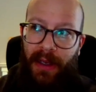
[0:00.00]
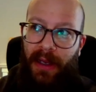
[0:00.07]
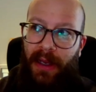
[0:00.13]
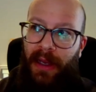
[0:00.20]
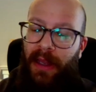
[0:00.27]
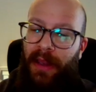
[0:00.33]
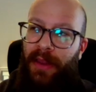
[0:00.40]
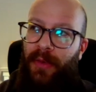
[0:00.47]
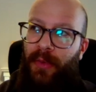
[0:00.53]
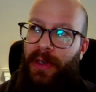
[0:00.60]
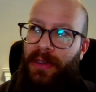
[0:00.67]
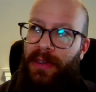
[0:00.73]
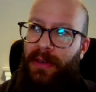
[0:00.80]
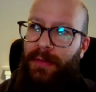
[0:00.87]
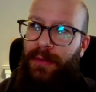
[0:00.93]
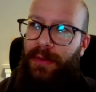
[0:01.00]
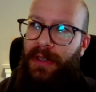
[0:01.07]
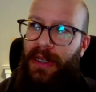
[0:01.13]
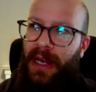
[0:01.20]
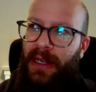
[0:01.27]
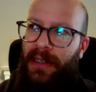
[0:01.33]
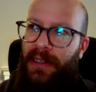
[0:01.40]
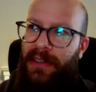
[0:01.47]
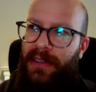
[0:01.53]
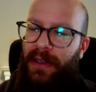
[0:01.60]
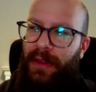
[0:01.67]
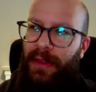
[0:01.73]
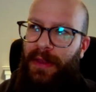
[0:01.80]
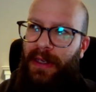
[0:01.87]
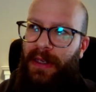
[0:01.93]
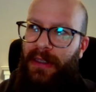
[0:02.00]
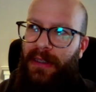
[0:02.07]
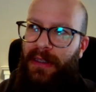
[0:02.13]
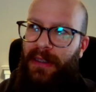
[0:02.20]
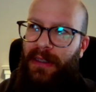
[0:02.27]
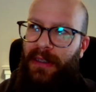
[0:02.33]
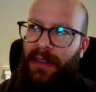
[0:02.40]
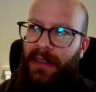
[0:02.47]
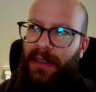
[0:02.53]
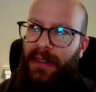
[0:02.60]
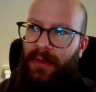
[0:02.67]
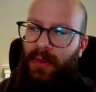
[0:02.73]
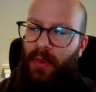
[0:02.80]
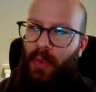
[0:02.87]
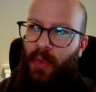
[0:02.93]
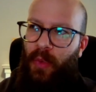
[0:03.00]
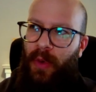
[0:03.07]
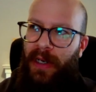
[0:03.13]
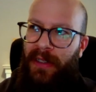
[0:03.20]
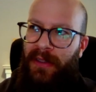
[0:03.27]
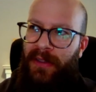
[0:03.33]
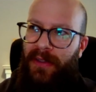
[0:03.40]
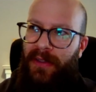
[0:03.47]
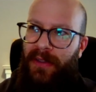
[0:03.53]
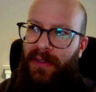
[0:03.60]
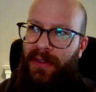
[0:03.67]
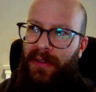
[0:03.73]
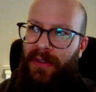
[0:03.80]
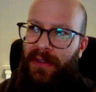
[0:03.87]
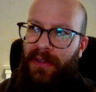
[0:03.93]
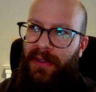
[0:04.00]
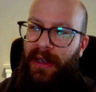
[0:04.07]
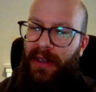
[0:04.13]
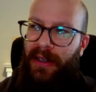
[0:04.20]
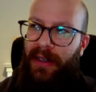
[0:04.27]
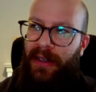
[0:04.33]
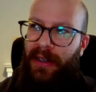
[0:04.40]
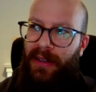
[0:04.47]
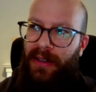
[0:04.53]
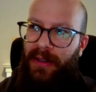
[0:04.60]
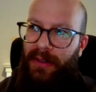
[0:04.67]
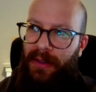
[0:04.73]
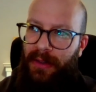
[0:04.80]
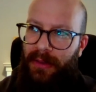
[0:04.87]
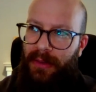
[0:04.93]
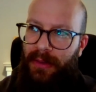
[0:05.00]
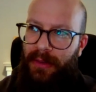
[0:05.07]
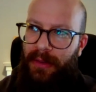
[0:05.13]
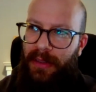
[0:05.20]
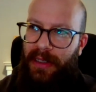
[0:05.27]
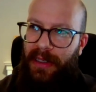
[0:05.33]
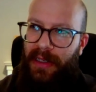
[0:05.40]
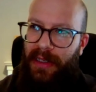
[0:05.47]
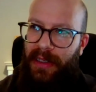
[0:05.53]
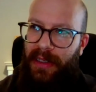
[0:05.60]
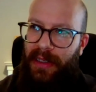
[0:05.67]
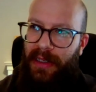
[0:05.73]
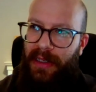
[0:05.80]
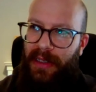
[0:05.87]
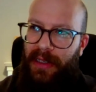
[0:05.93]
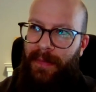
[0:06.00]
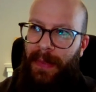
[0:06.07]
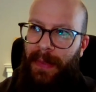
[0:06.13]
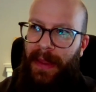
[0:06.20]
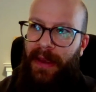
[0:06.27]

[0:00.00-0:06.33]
And the reason for that is I think that what AI can do is